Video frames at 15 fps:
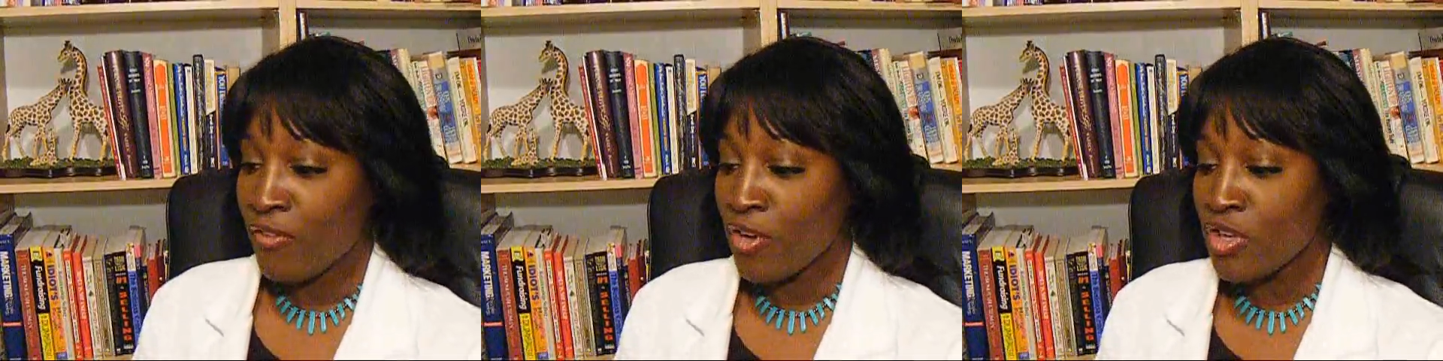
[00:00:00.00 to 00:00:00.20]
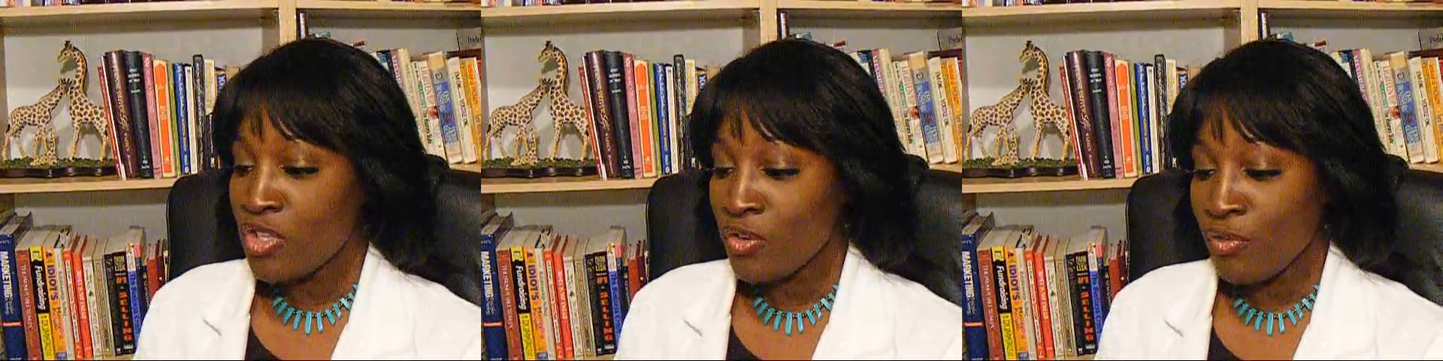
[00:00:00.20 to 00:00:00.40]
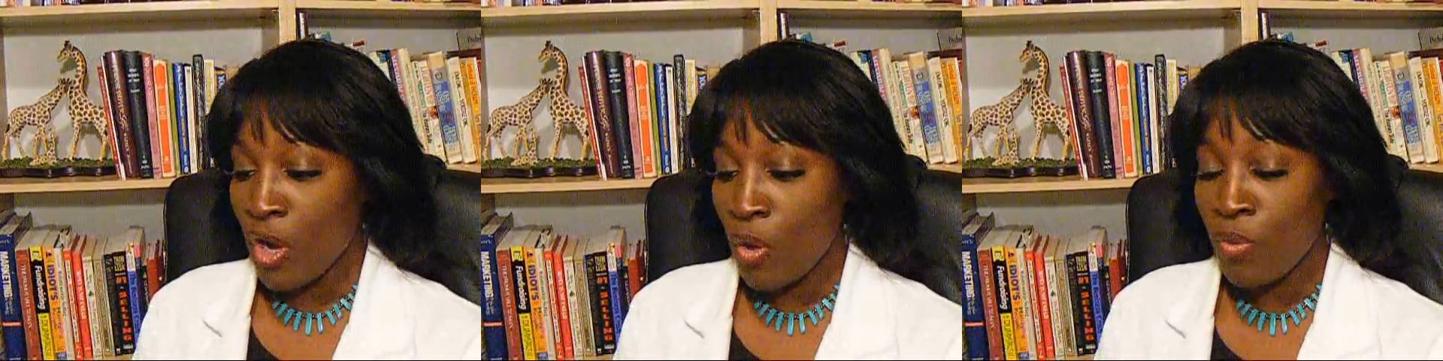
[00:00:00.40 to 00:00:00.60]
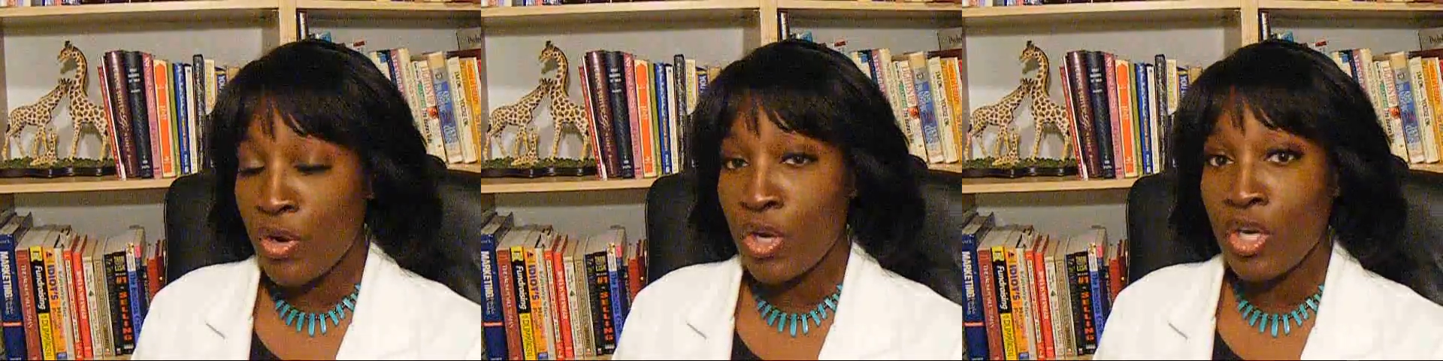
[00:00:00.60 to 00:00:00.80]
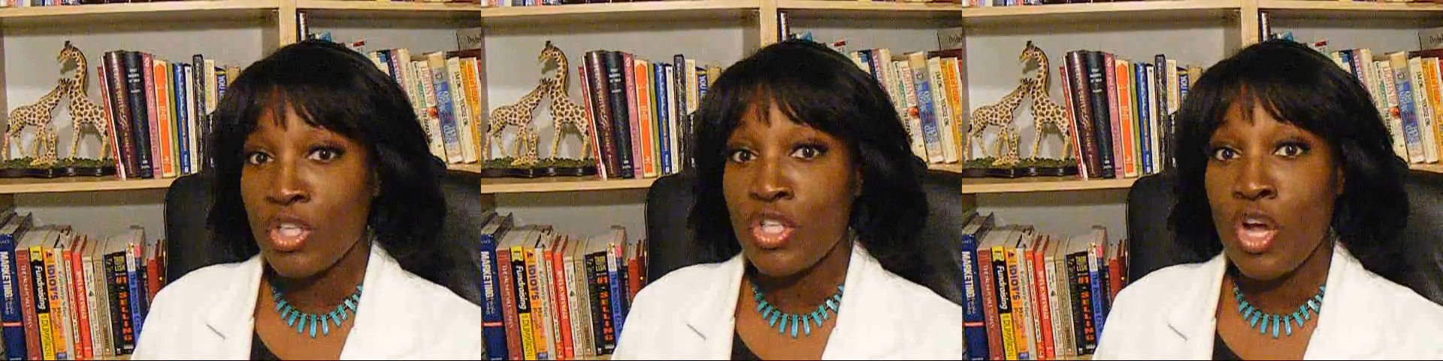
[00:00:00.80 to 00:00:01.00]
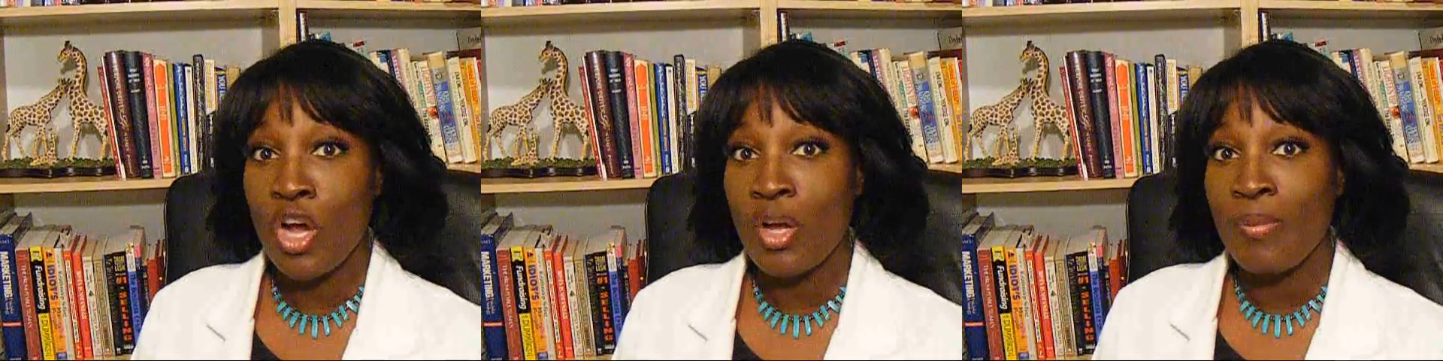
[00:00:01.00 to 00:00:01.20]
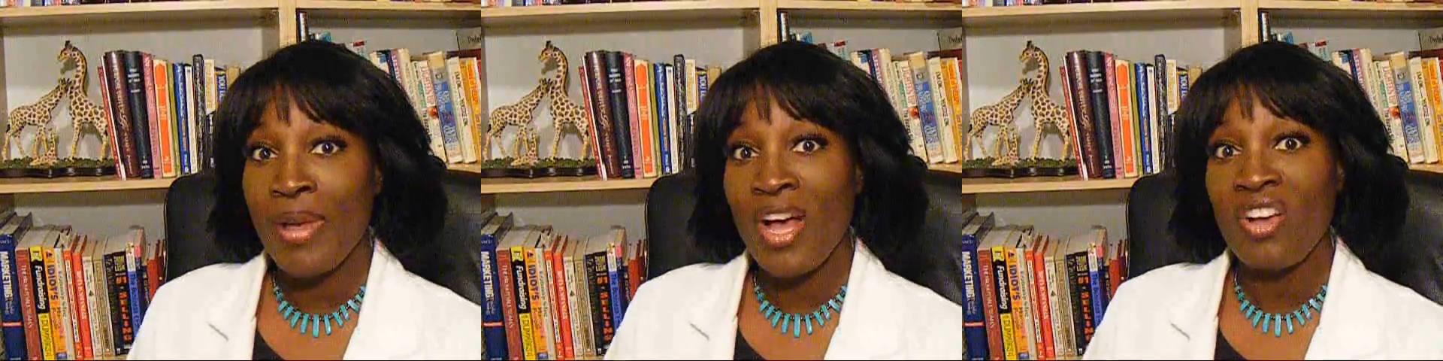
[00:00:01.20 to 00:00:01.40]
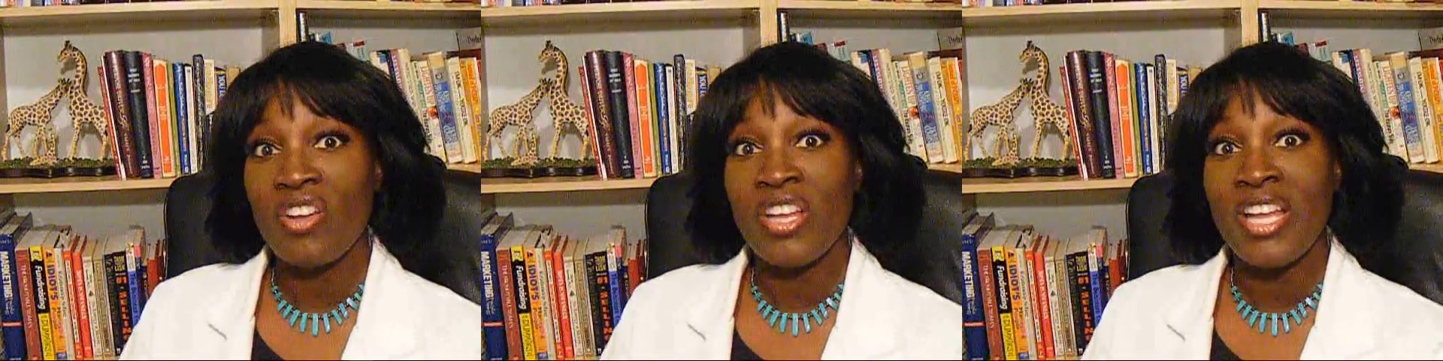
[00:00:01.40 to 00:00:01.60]
First of all, we're going to talk
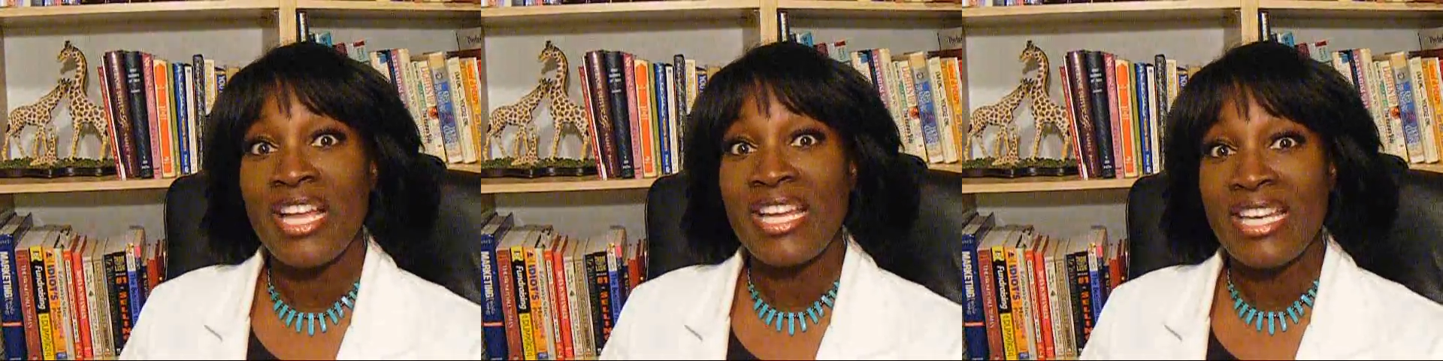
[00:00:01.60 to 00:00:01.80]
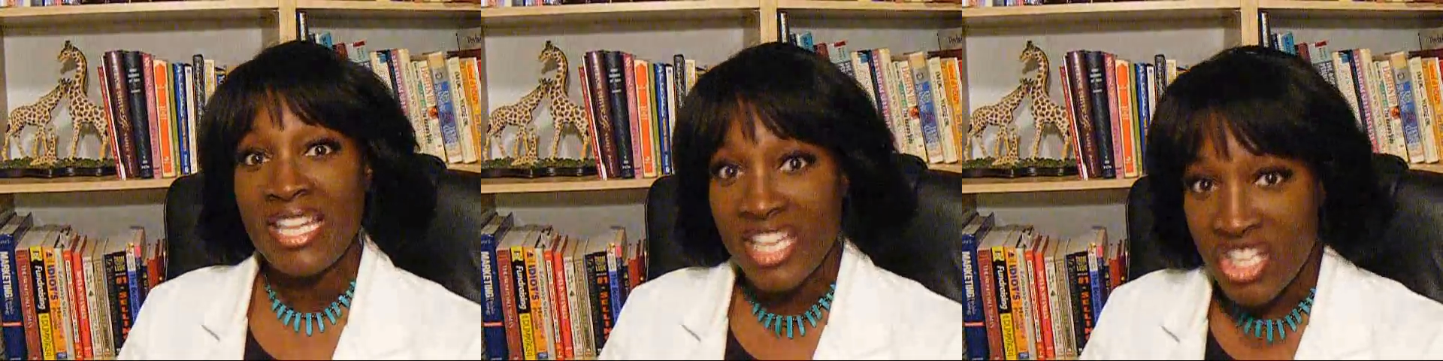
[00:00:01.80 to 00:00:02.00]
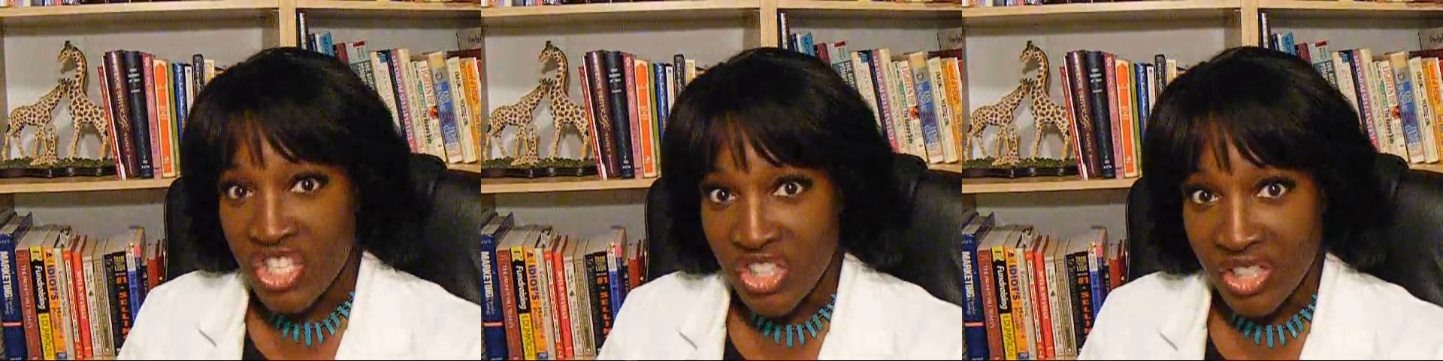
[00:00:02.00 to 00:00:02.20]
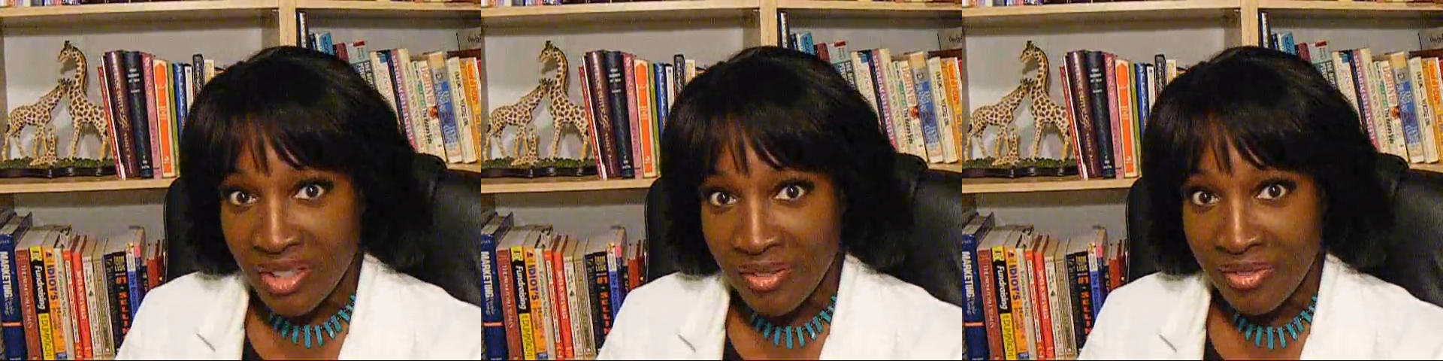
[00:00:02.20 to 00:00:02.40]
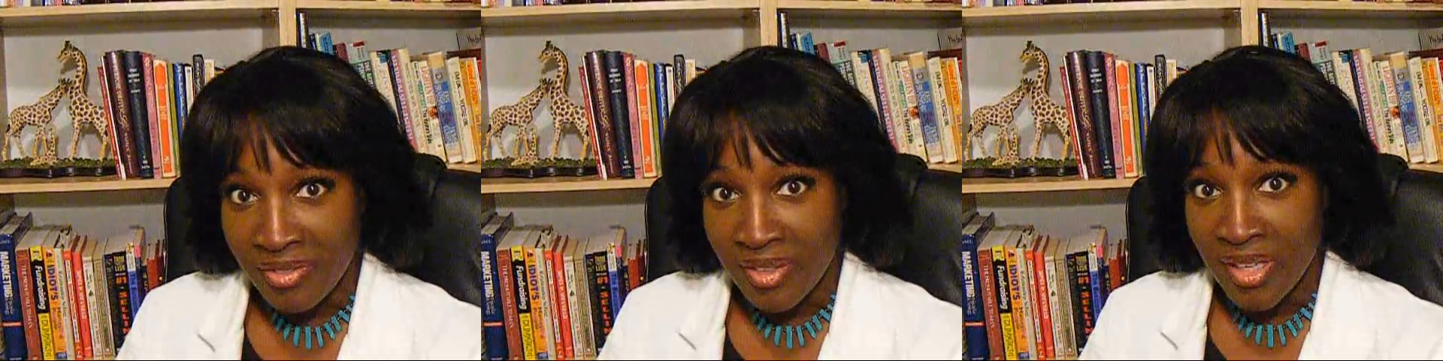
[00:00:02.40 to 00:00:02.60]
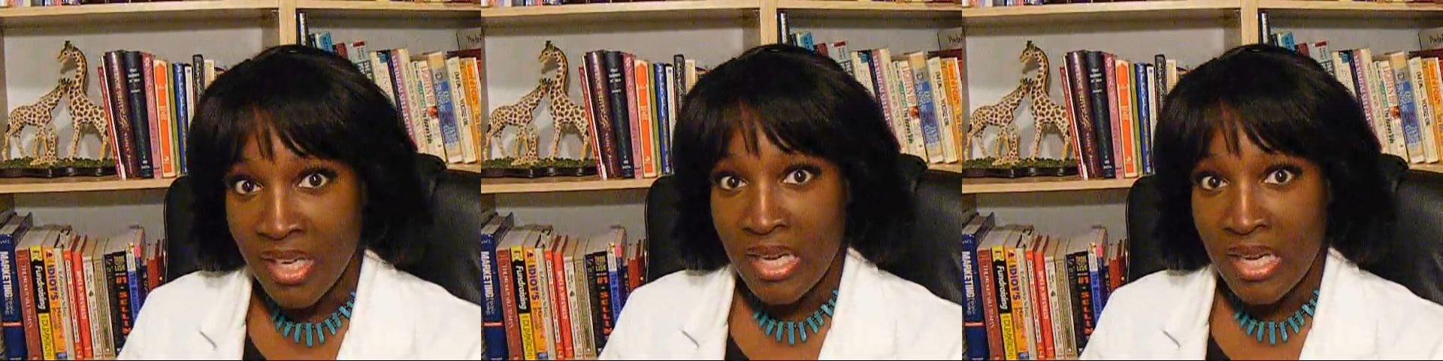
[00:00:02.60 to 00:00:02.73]
about initiative.